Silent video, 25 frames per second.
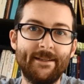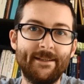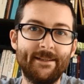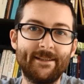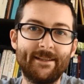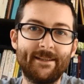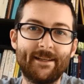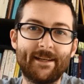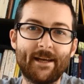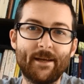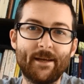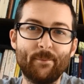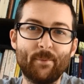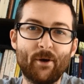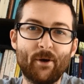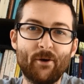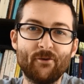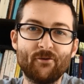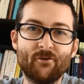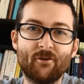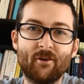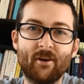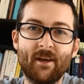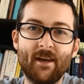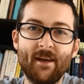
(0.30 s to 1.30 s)
G'day
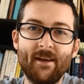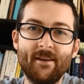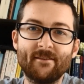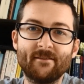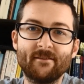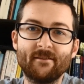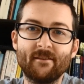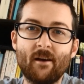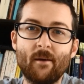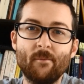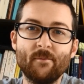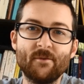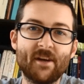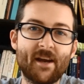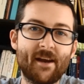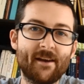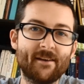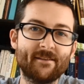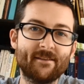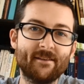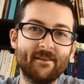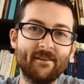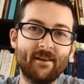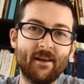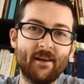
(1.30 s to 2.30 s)
Poetry Geeks, I'm
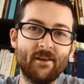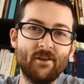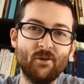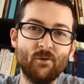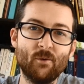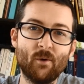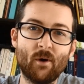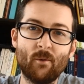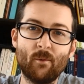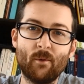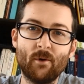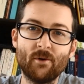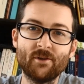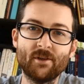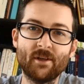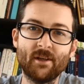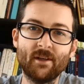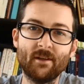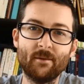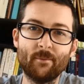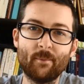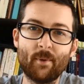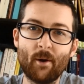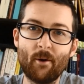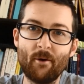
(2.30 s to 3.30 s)
Jackson and you are watching
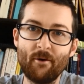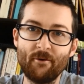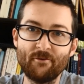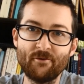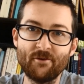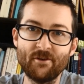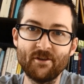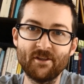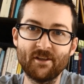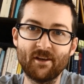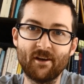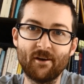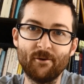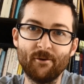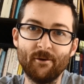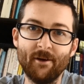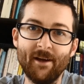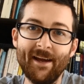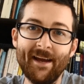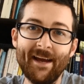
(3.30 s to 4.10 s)
The Poetry Show.